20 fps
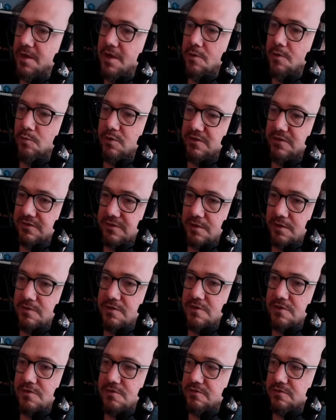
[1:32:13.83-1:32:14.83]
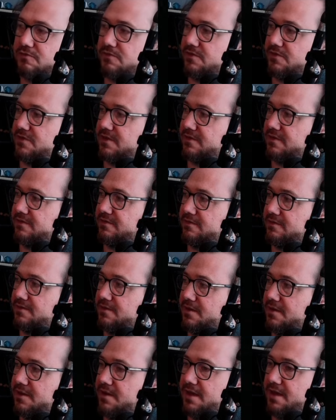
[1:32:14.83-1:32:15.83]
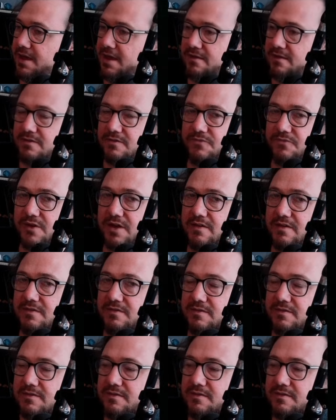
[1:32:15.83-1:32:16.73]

We're so used to this interface